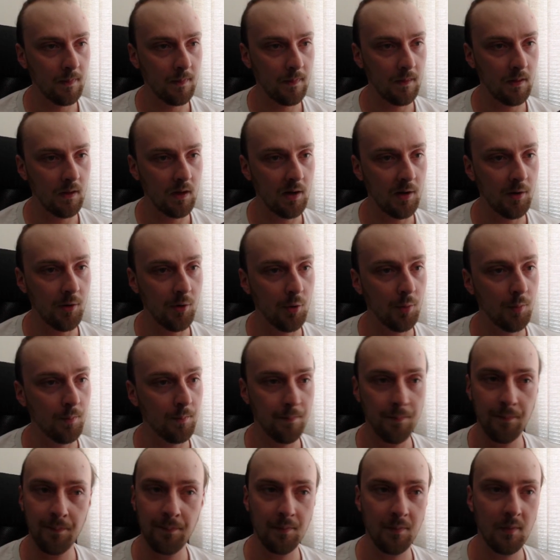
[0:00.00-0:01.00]
I don't know.
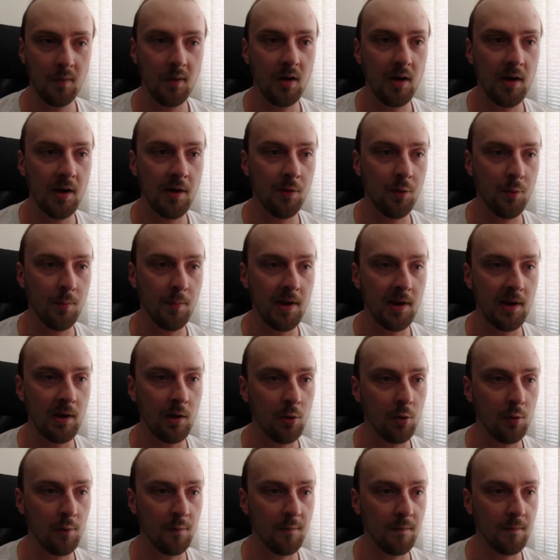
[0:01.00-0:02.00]
I had to make a
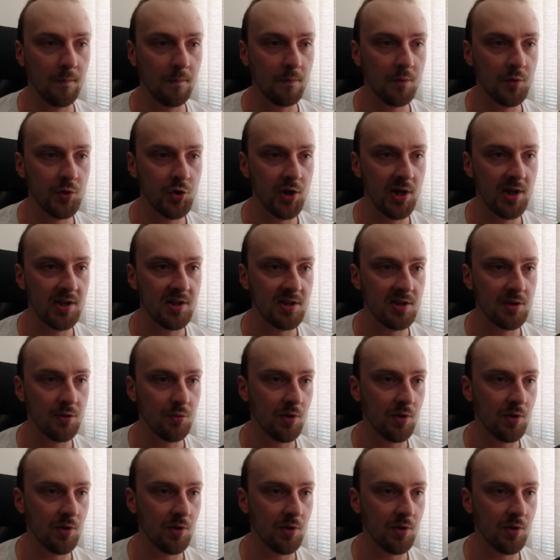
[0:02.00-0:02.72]
lot of changes to